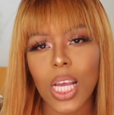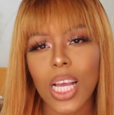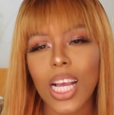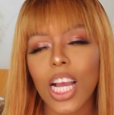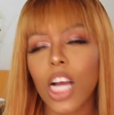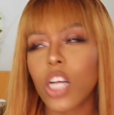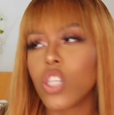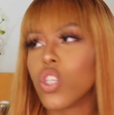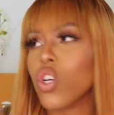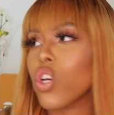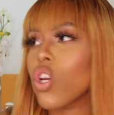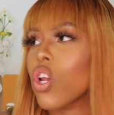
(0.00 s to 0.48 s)

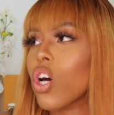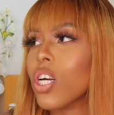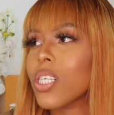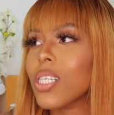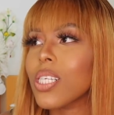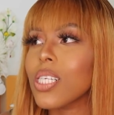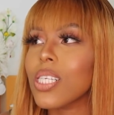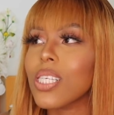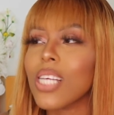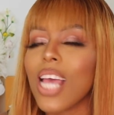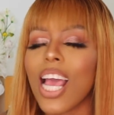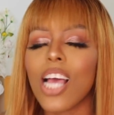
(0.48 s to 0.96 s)
Cut your
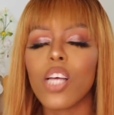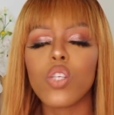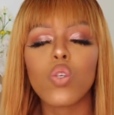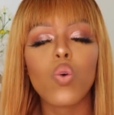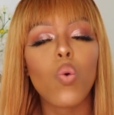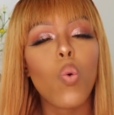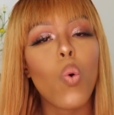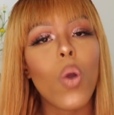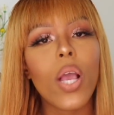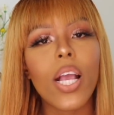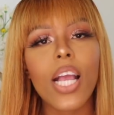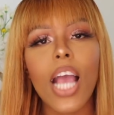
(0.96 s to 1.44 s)
losses as
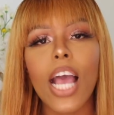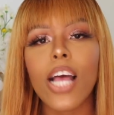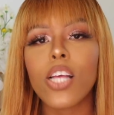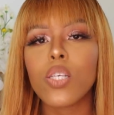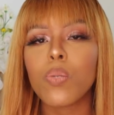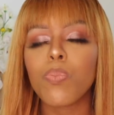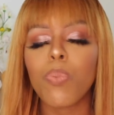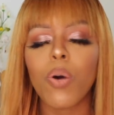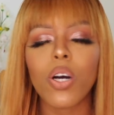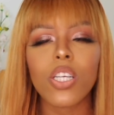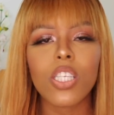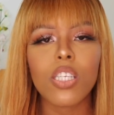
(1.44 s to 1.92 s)
quick as
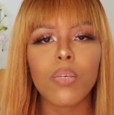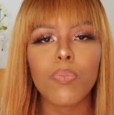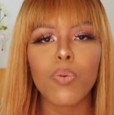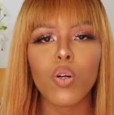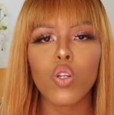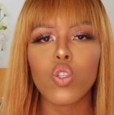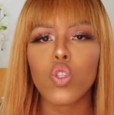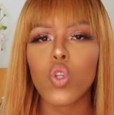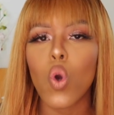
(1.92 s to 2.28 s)
possible.